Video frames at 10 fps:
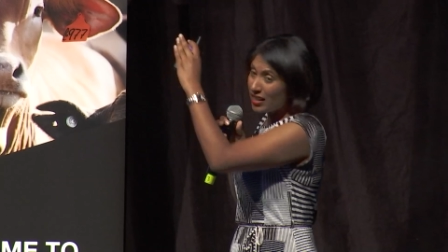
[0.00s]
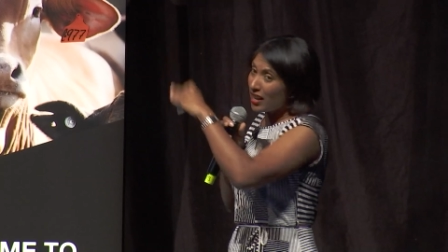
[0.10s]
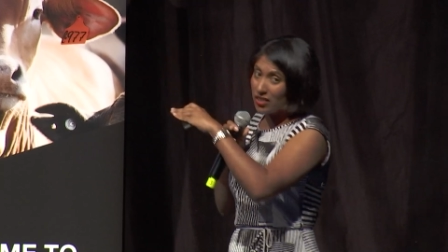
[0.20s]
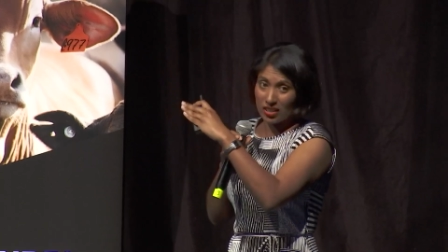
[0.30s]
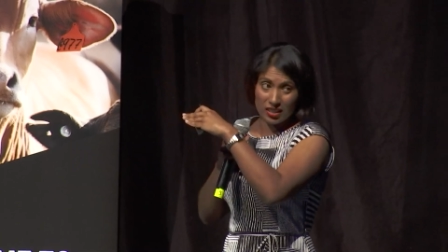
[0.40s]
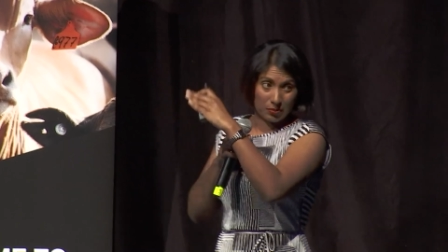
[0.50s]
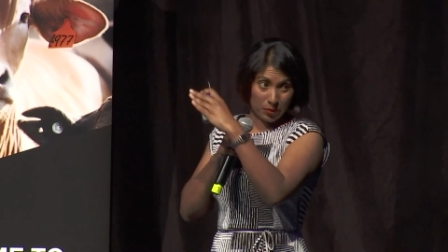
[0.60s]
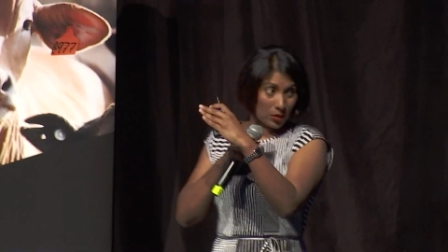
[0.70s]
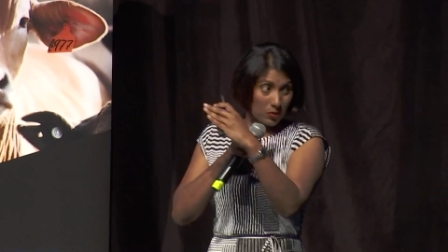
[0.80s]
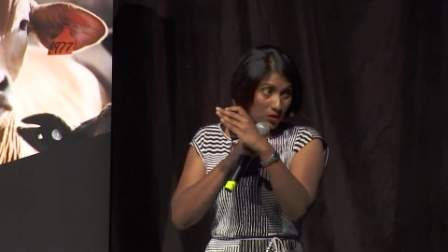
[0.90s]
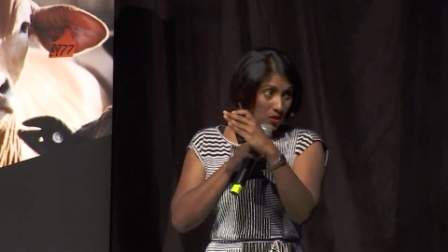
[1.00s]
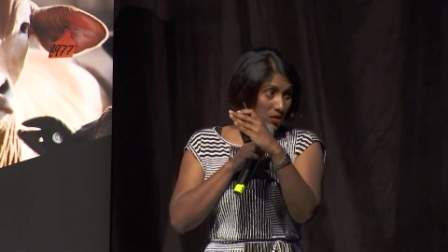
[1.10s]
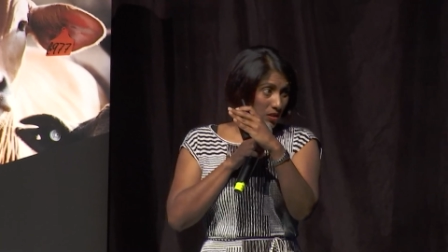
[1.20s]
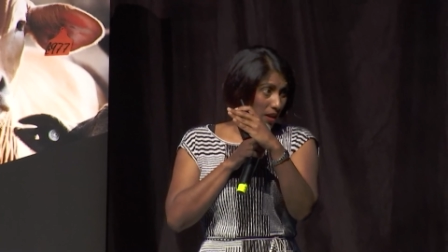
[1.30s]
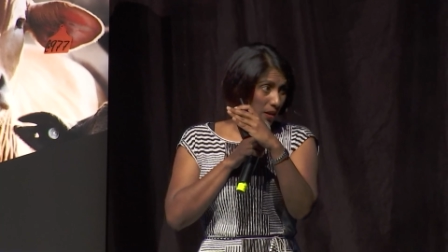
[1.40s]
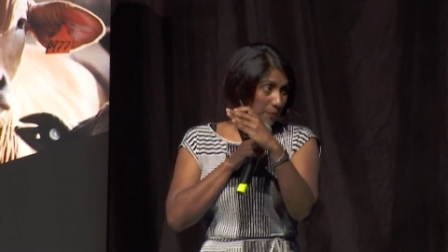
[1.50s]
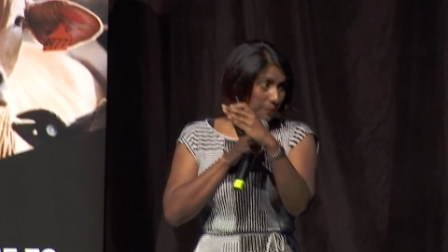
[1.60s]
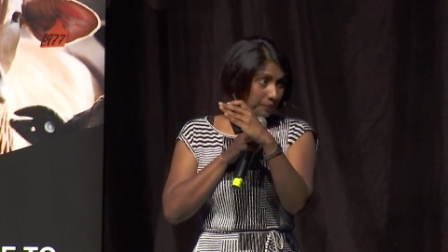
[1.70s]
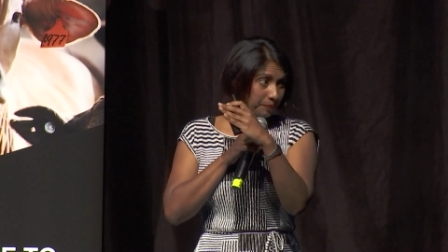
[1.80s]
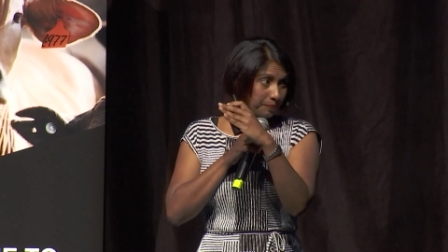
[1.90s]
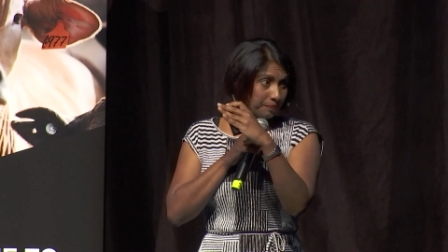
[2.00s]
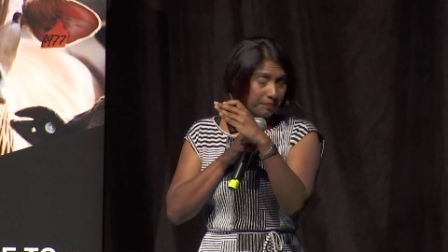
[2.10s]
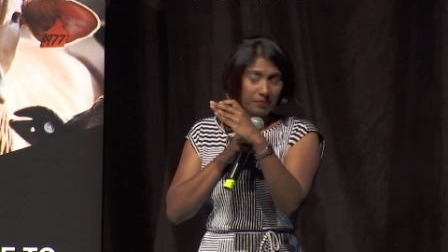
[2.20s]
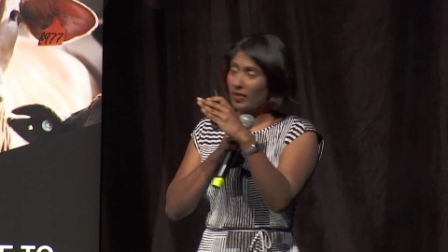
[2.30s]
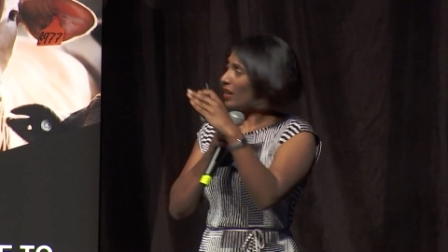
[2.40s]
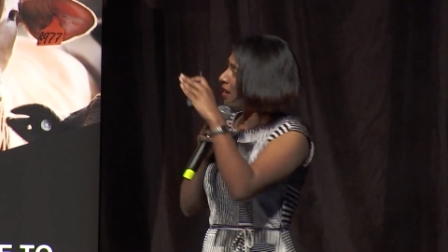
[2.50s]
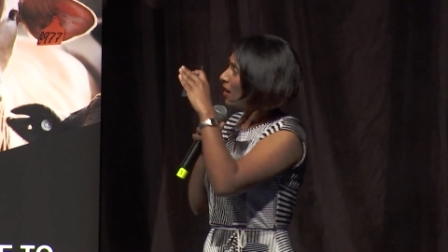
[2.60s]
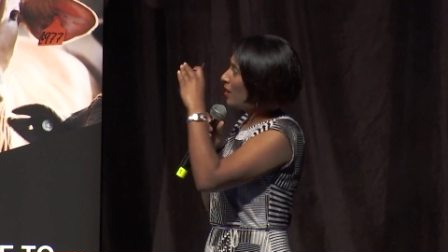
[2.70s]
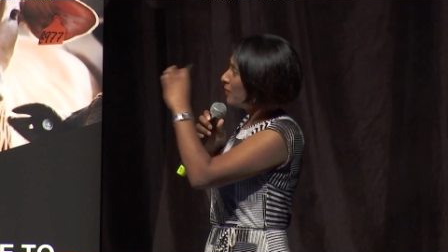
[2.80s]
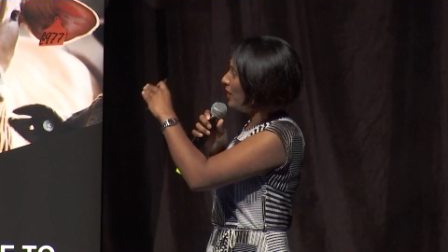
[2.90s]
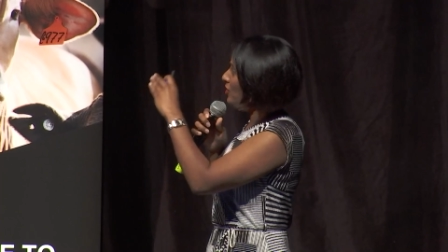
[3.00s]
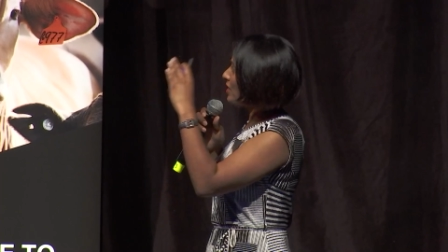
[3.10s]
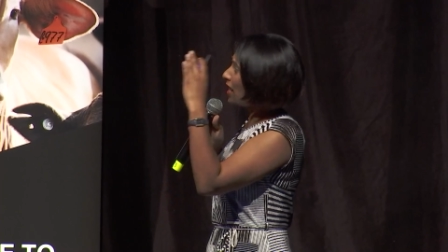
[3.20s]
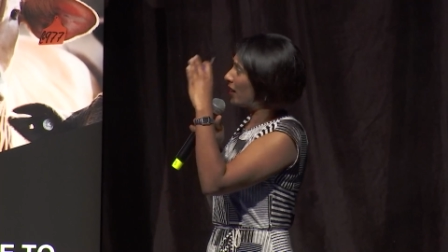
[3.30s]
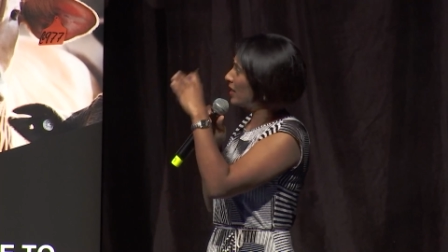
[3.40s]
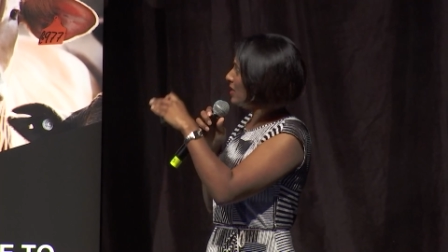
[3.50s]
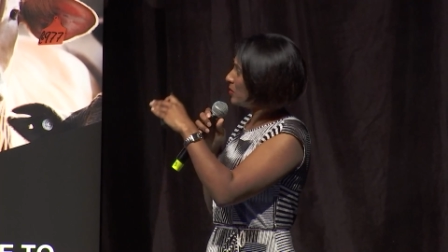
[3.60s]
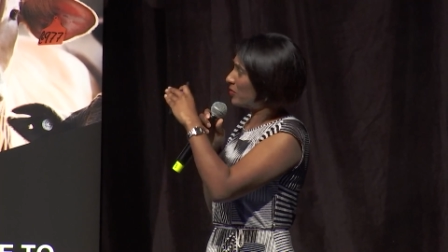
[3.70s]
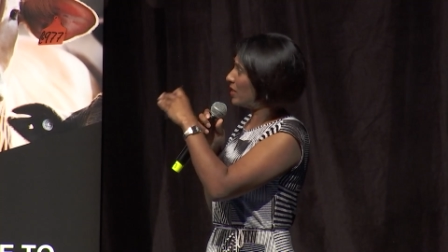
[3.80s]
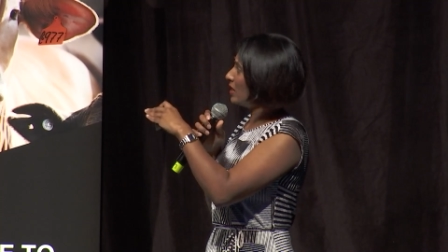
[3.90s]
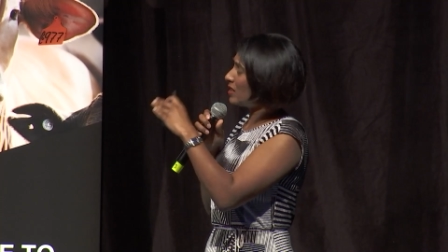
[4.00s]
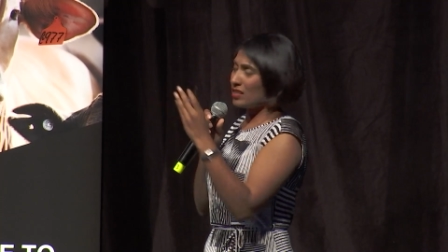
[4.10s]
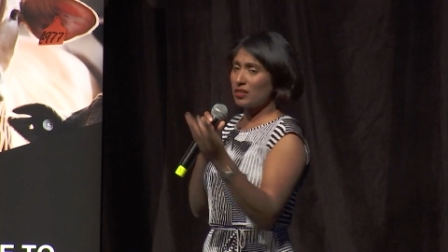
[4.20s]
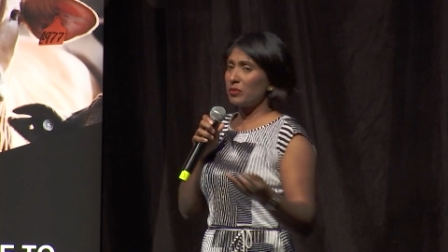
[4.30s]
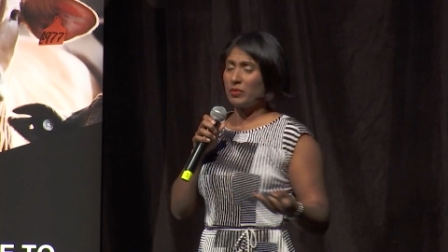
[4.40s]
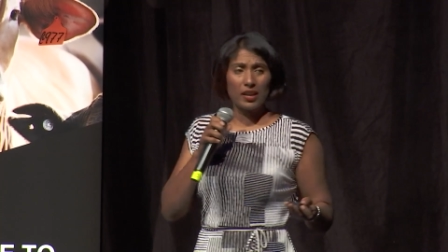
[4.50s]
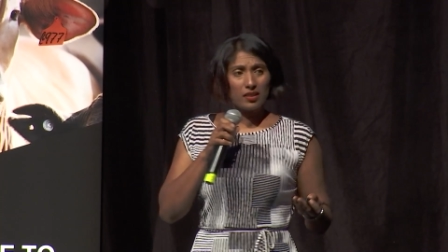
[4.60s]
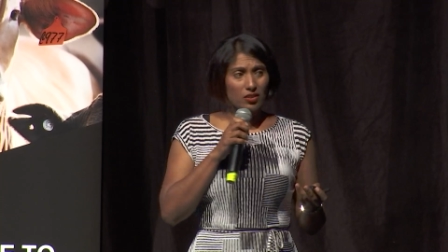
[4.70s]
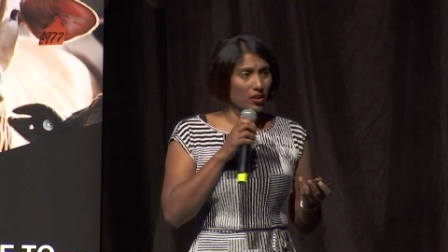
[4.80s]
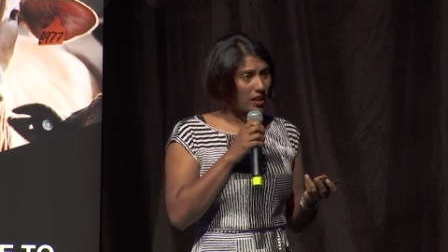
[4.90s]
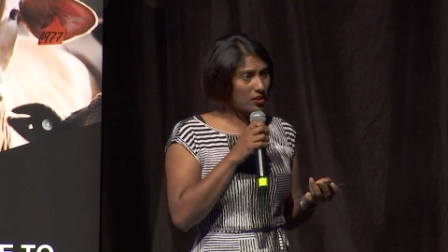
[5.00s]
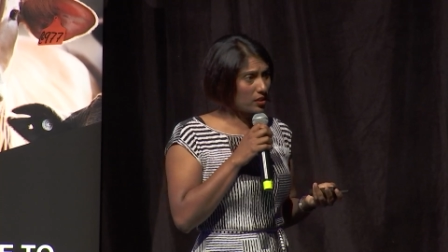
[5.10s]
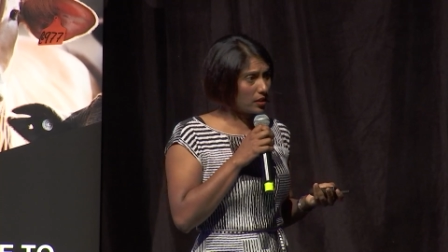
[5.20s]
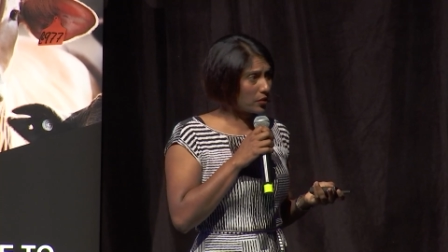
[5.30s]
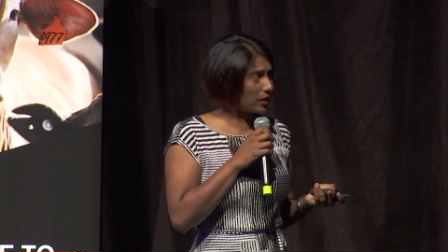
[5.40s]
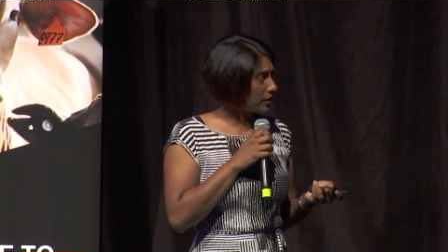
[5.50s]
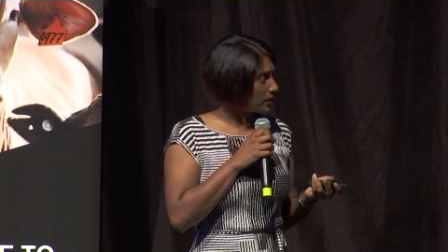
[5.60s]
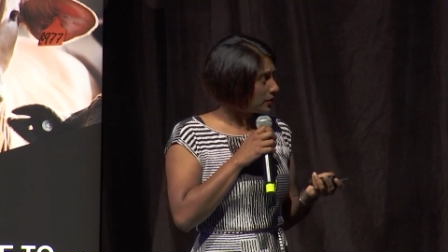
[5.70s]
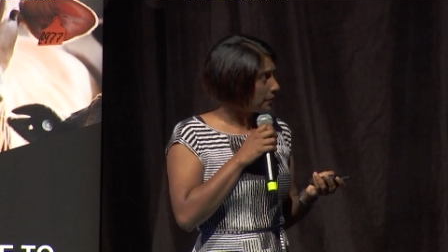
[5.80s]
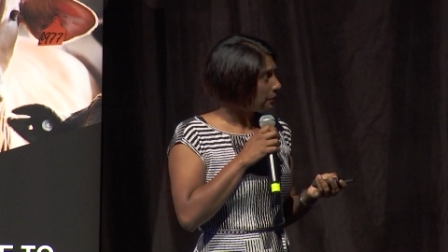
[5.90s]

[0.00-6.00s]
actually is pretty much the same. Vegetarianism, veganism has not actually increased.